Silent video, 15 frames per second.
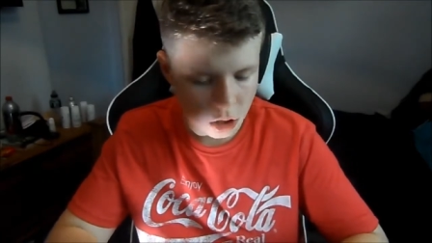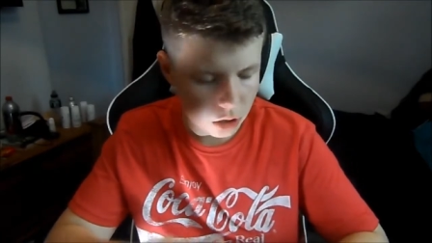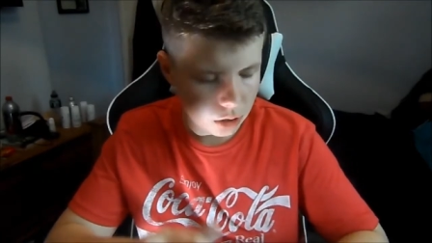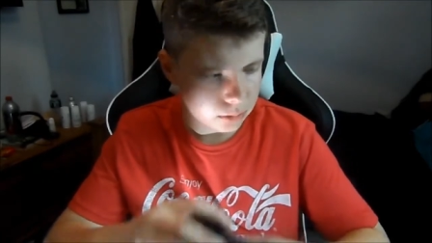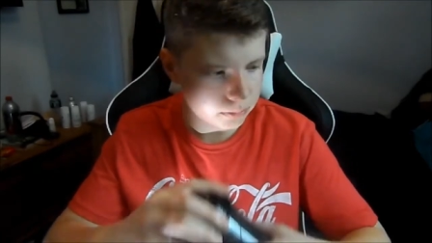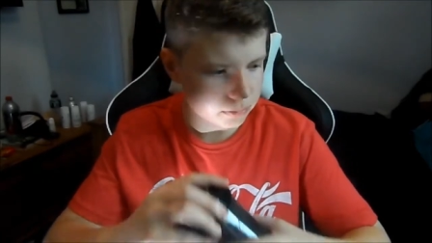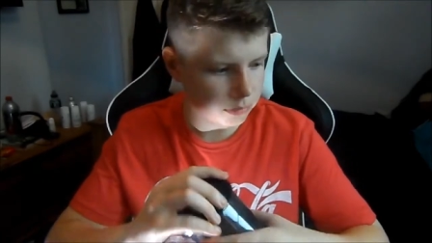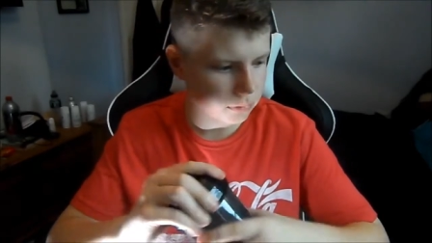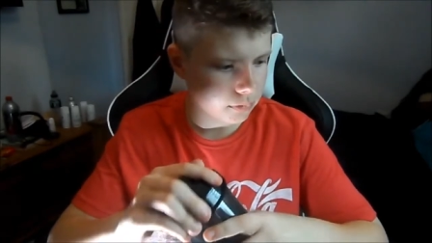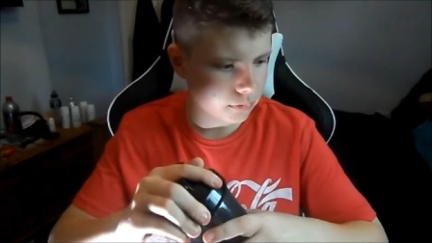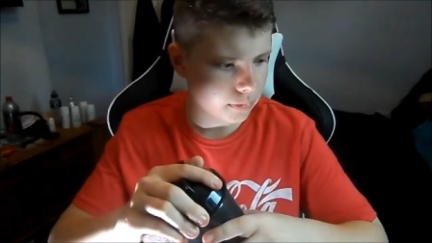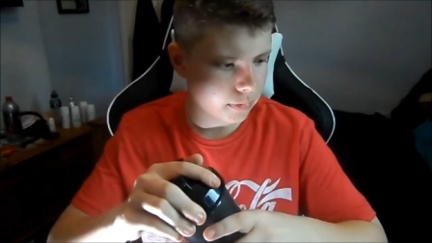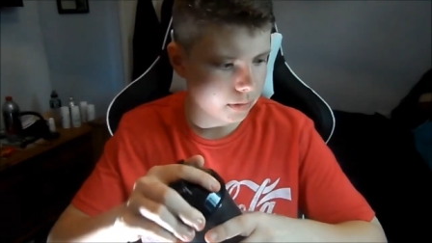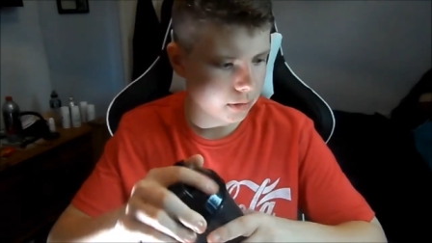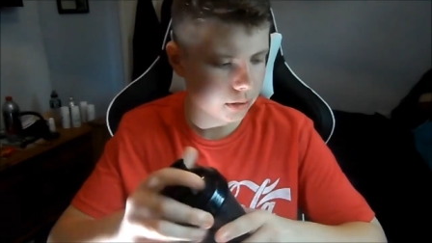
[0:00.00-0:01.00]
Um,
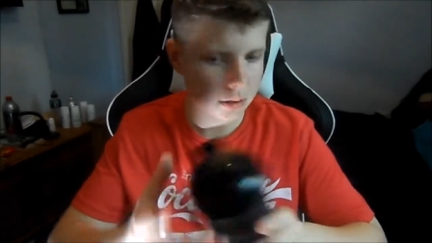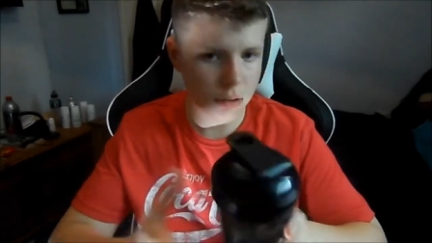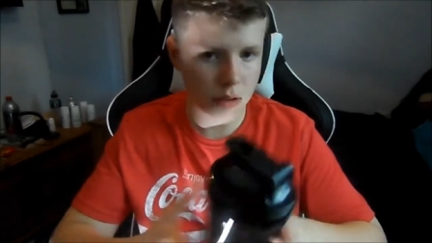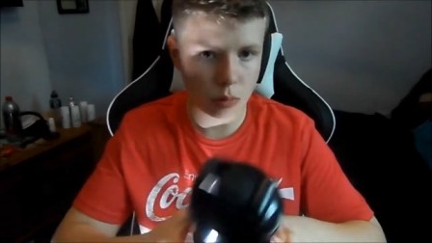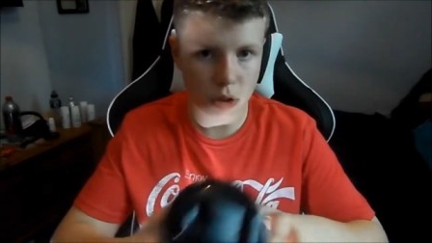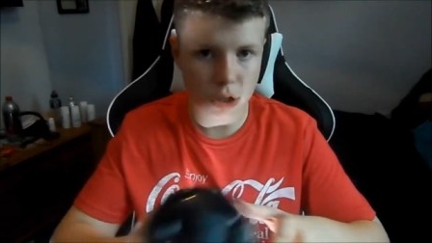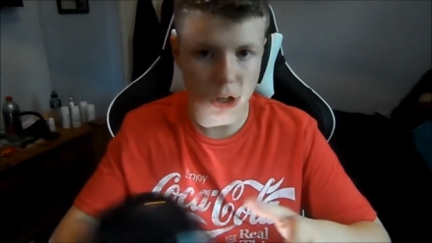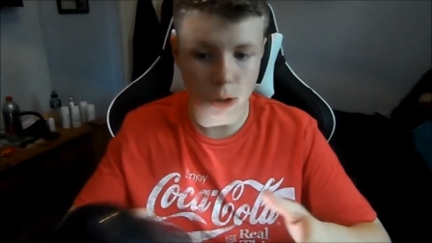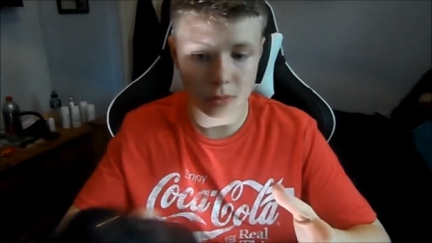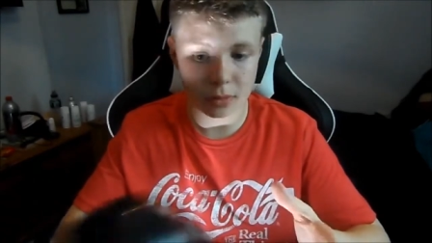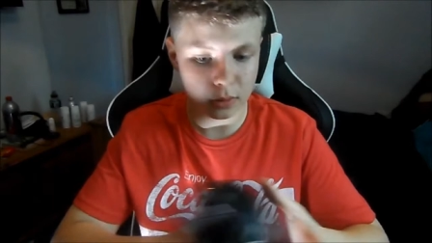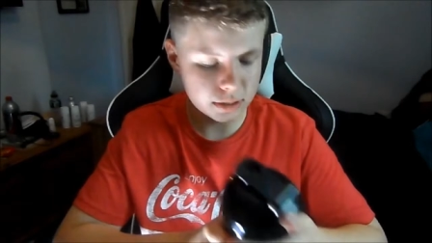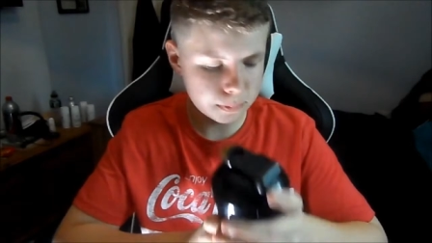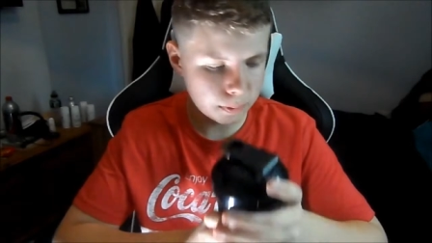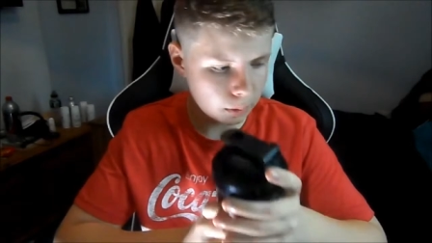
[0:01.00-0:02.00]
what you
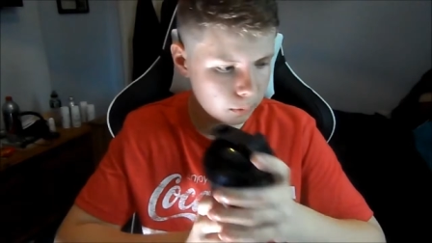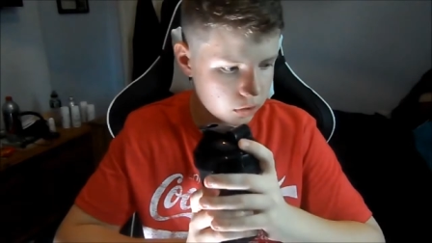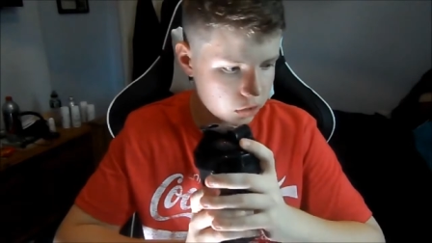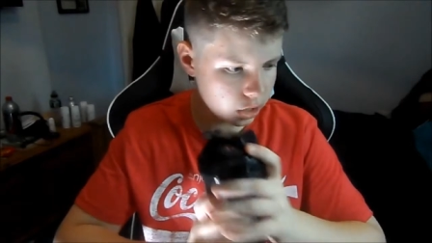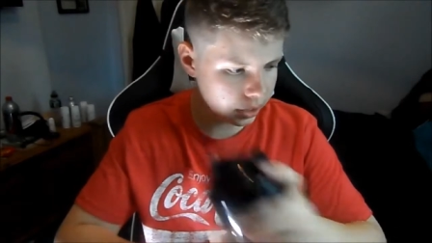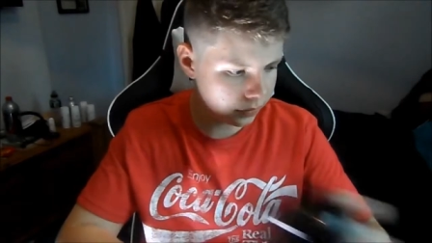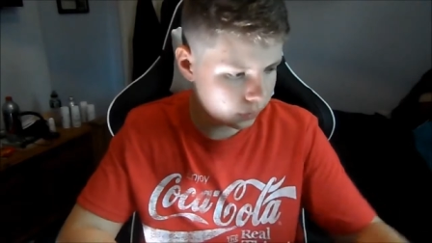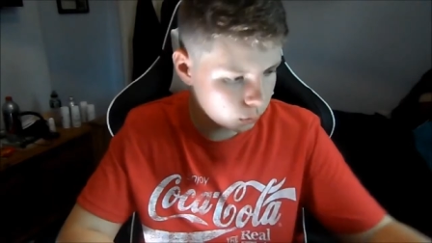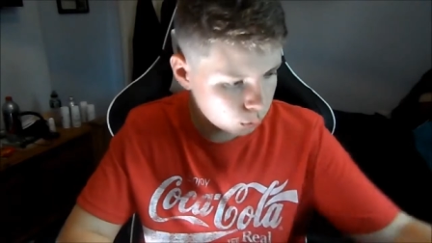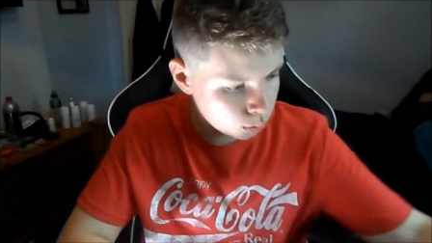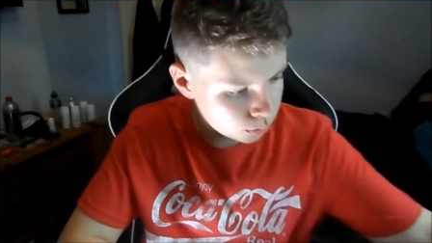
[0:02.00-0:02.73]
come to expect with G